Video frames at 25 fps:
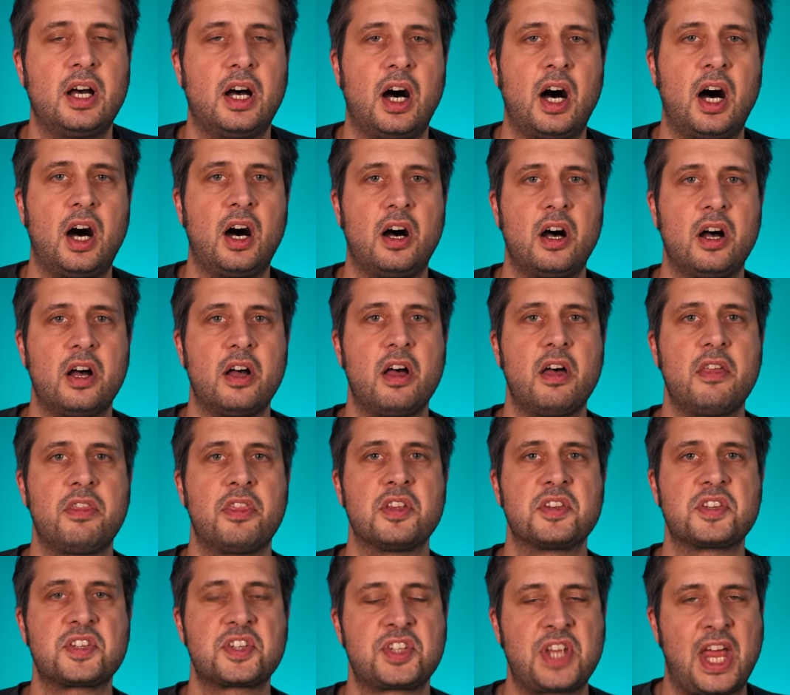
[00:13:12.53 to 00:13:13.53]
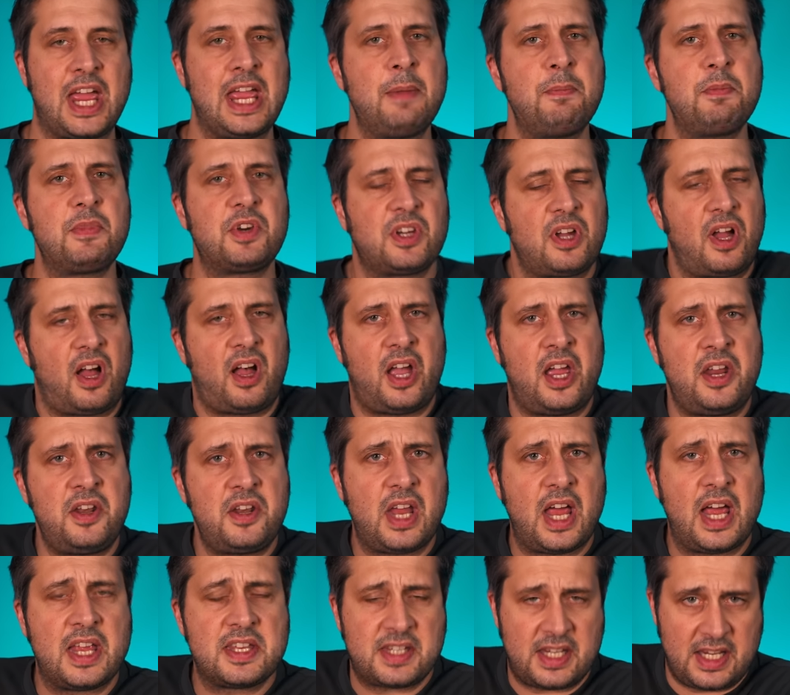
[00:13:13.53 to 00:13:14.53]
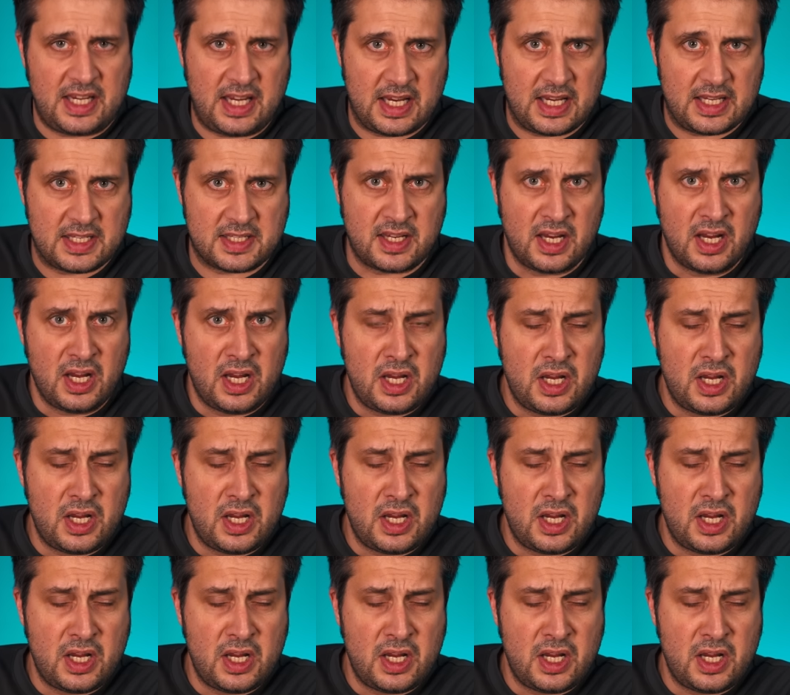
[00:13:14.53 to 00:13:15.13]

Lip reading: are the same kind as he is.